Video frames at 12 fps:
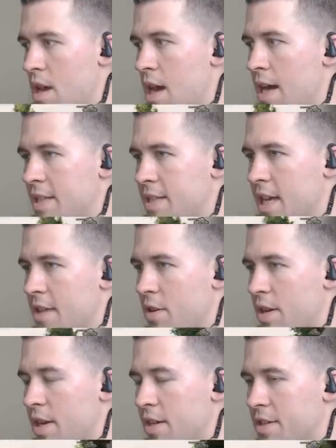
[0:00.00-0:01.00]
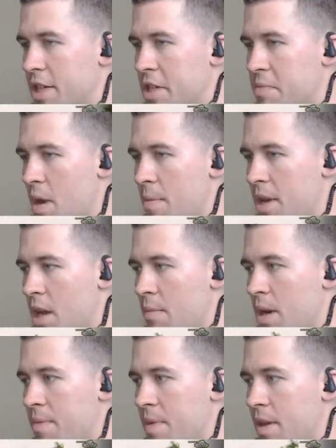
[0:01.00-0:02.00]
I'd say their ELC is probably coming
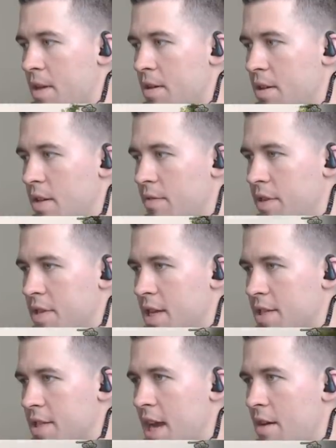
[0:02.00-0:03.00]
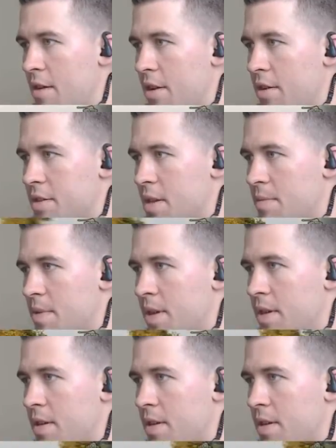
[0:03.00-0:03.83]
up the hill if he's not scouting or something.